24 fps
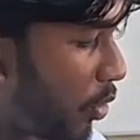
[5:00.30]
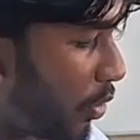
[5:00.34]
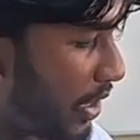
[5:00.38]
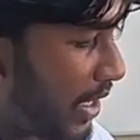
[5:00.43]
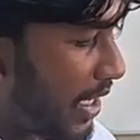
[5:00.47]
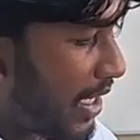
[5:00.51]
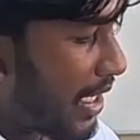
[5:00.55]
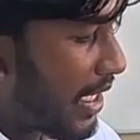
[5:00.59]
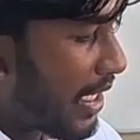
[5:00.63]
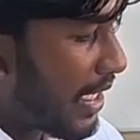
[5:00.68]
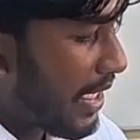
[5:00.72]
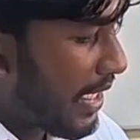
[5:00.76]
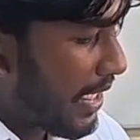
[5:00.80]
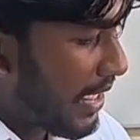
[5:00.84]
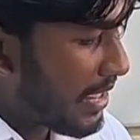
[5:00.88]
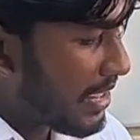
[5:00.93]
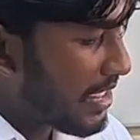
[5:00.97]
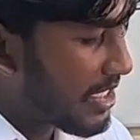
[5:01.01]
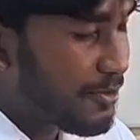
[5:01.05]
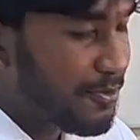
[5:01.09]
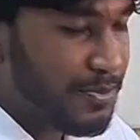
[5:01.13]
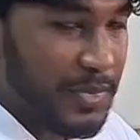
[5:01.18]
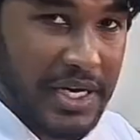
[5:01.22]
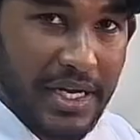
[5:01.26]
oil in
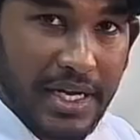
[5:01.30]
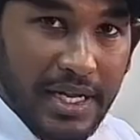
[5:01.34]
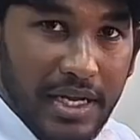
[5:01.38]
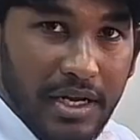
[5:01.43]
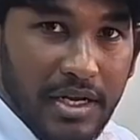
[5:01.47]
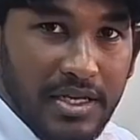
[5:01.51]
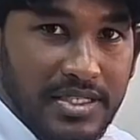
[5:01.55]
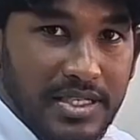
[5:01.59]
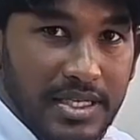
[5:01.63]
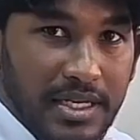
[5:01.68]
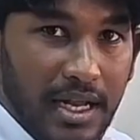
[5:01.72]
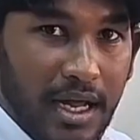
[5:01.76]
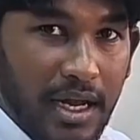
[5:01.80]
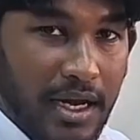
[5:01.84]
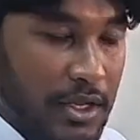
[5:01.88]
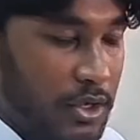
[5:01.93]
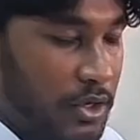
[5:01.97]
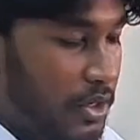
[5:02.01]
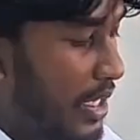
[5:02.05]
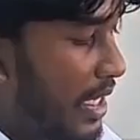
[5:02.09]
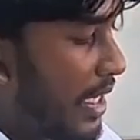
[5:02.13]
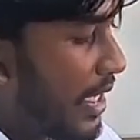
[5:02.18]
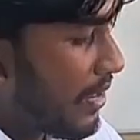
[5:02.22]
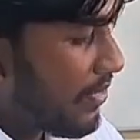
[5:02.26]
this particular
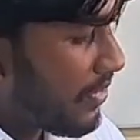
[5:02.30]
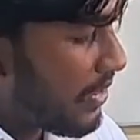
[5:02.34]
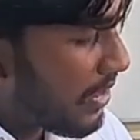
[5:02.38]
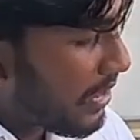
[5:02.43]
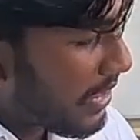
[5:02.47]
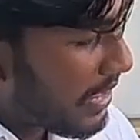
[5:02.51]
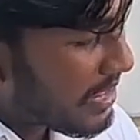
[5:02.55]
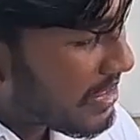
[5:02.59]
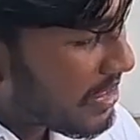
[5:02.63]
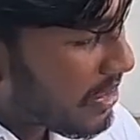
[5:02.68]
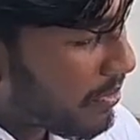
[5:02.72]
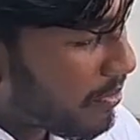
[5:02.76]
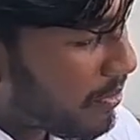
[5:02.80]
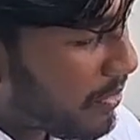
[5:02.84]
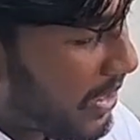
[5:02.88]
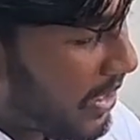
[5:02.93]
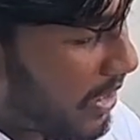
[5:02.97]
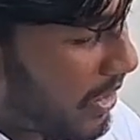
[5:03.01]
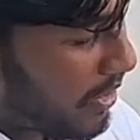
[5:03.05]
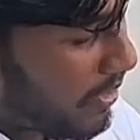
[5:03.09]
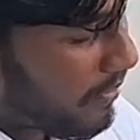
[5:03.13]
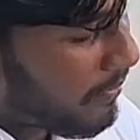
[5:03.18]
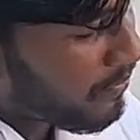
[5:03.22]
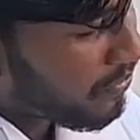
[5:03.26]
scenario. The reason
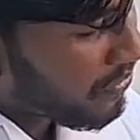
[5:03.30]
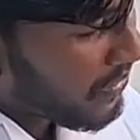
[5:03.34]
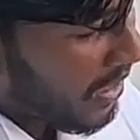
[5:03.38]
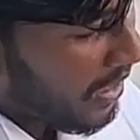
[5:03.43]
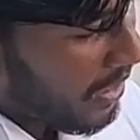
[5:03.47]
being,